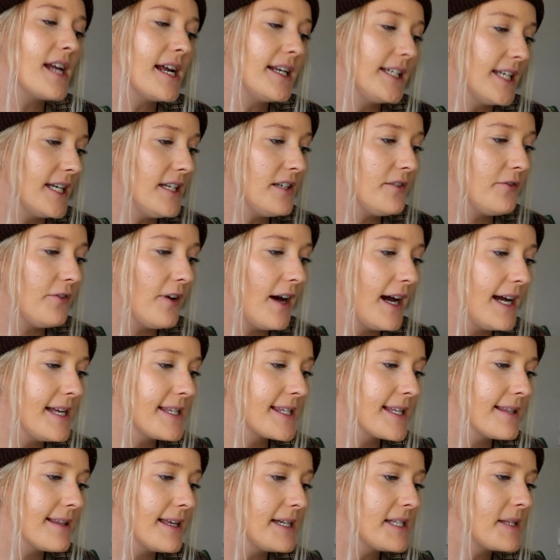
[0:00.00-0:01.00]
identify
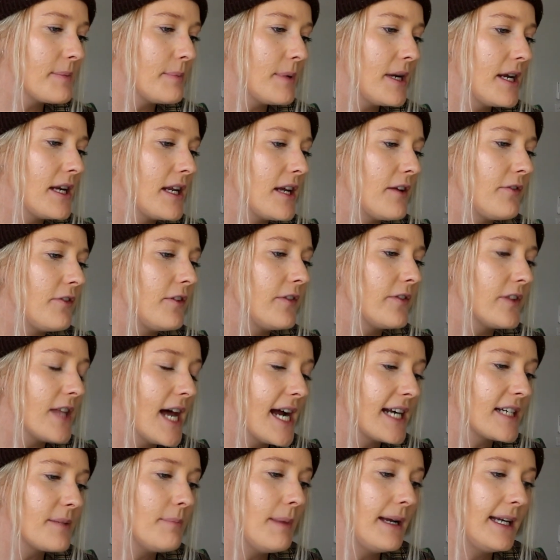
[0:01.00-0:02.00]
as a lesbian if you've
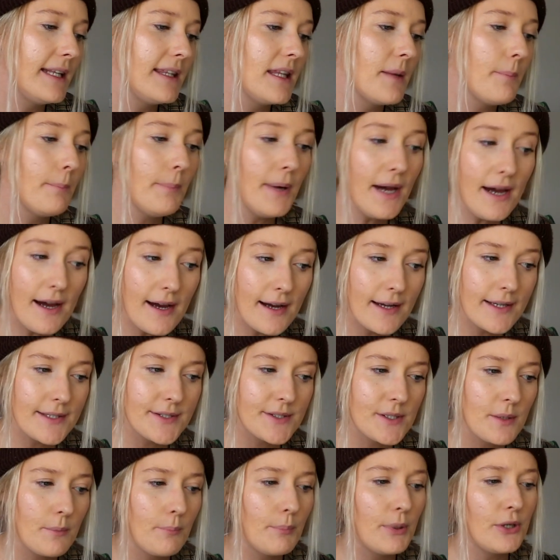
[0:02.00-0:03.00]
liked men in the
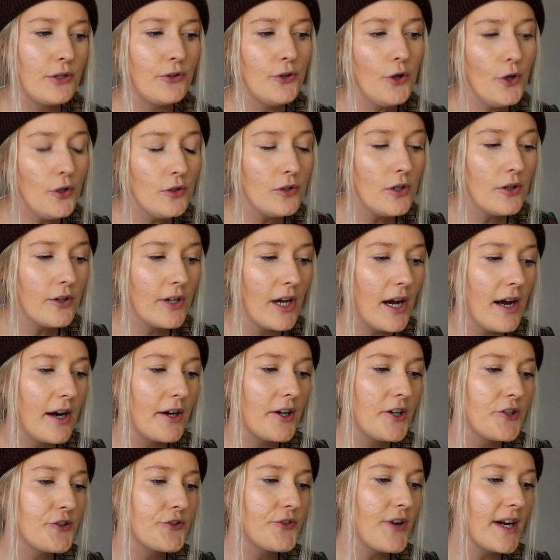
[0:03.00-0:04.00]
past, but no longer
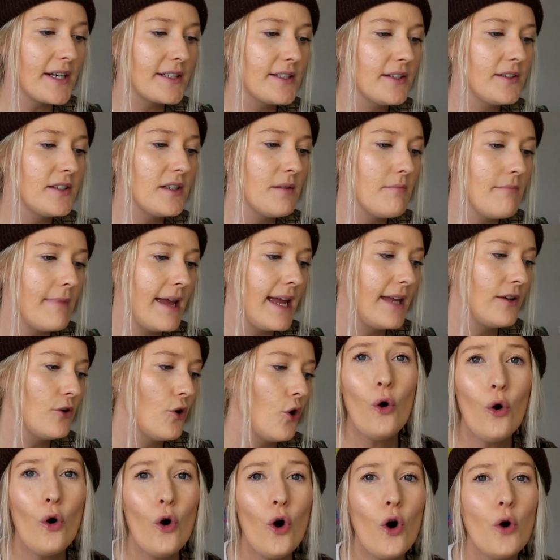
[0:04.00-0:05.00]
are attracted to men
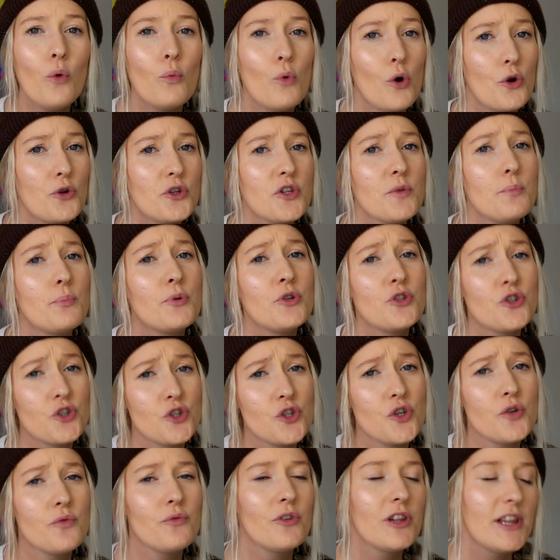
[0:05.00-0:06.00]
or want to
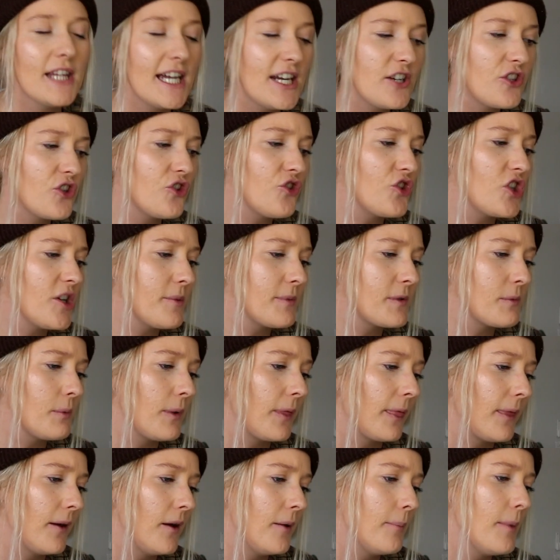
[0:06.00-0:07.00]
pursue relationships
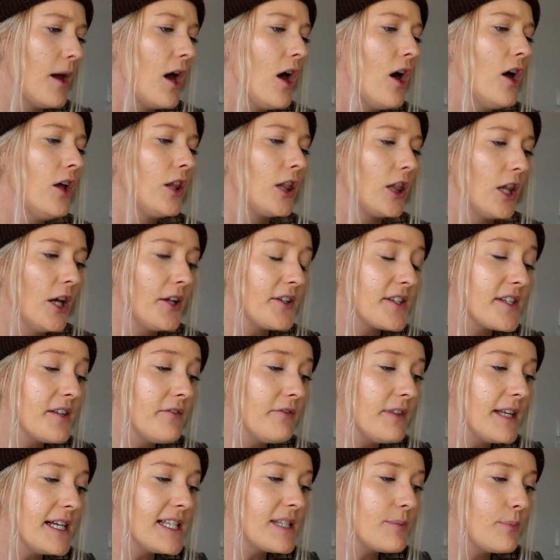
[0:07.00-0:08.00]
with them. Lots
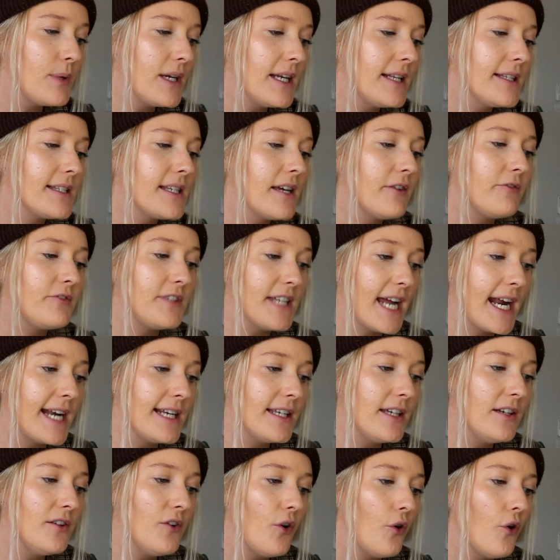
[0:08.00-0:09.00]
of lesbians have
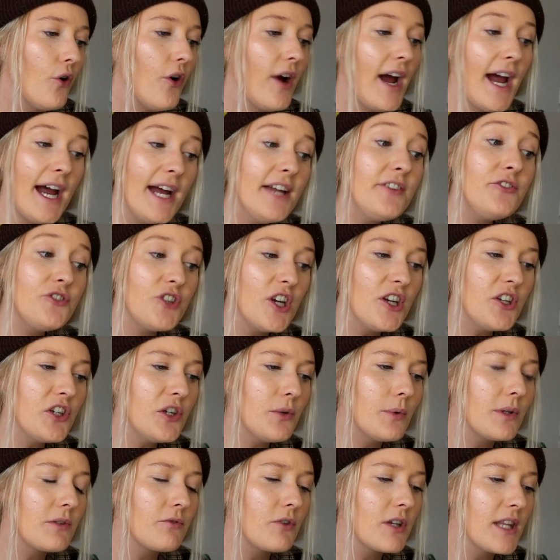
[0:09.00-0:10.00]
dated or had
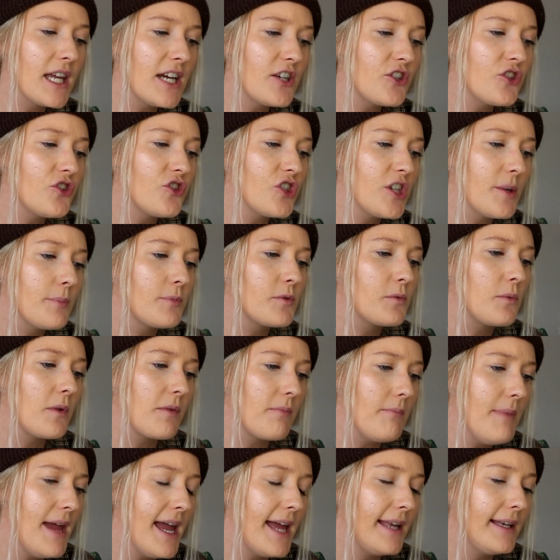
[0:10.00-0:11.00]
genuine relationships
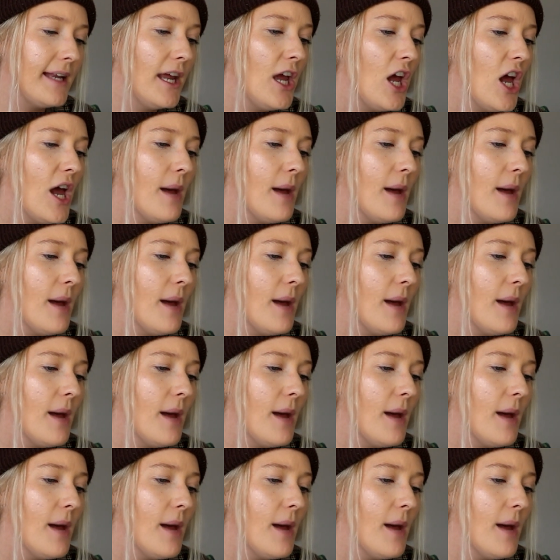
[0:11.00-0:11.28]
with men